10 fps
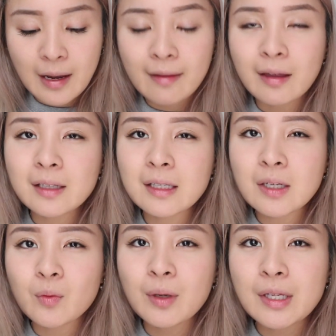I like
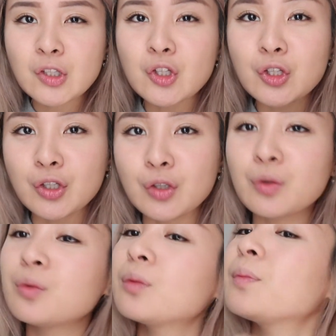it when it's
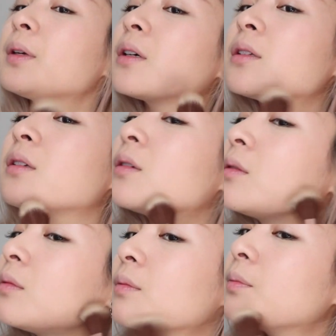new because, you
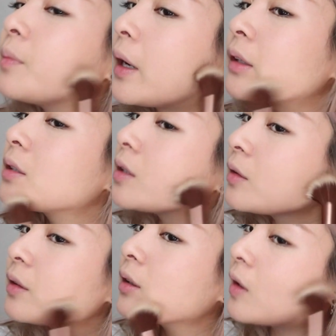know,
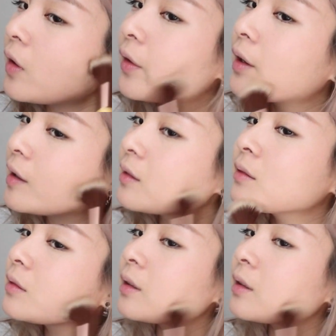bacteria and all that.